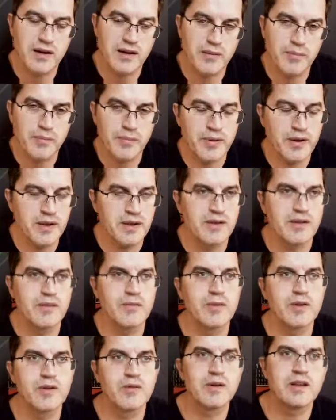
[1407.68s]
pin,
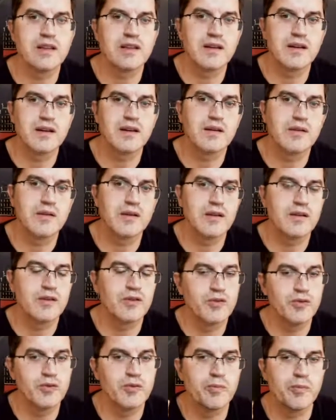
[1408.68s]
between the
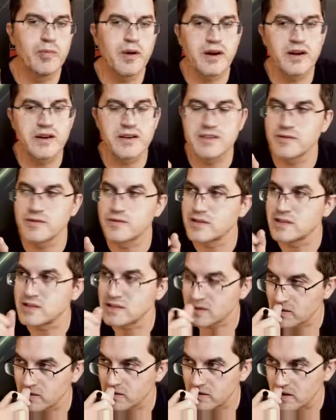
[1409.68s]
two parts of this
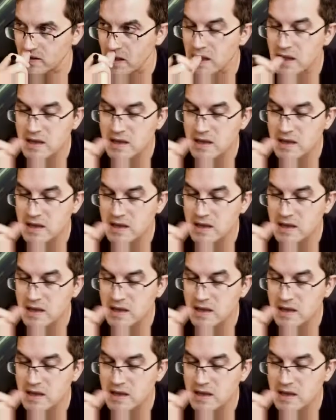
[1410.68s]
coil.